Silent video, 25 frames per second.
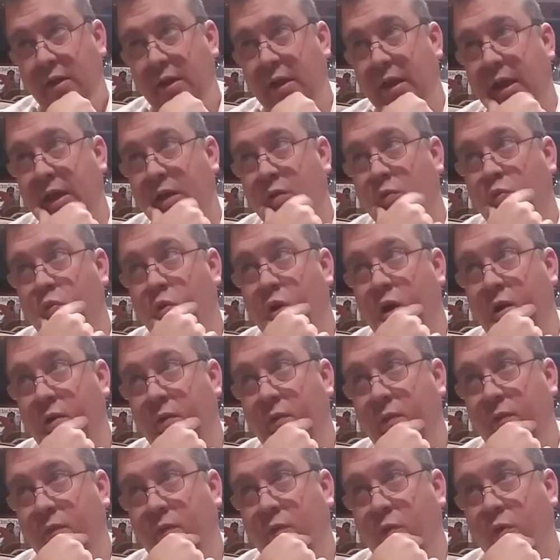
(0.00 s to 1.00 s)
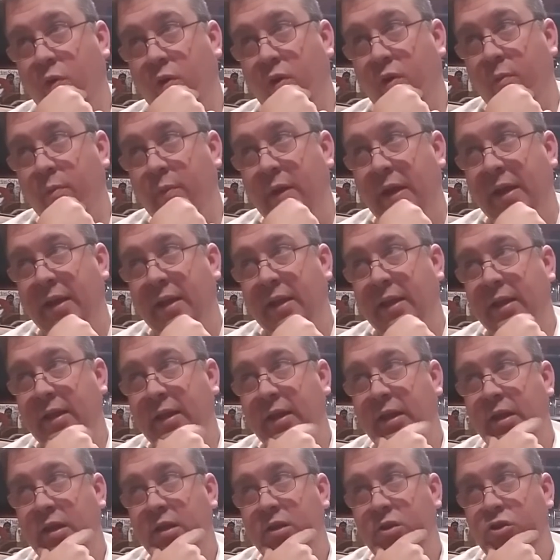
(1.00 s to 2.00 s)
and one for the
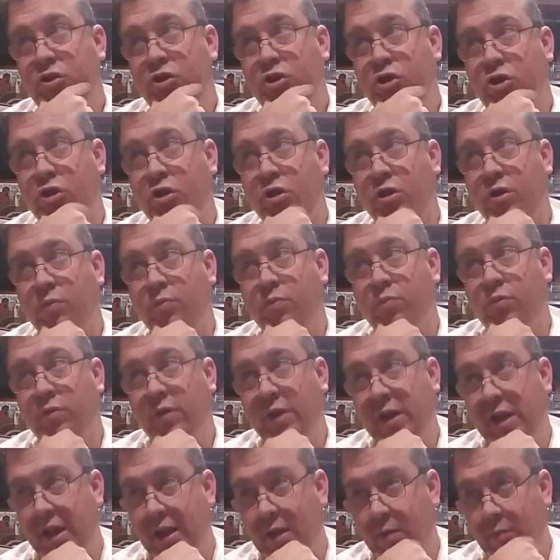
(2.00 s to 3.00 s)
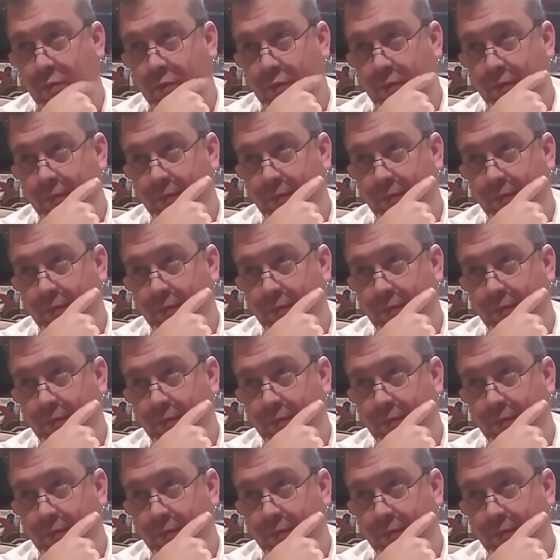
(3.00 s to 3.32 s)
Manly Chinook preamp.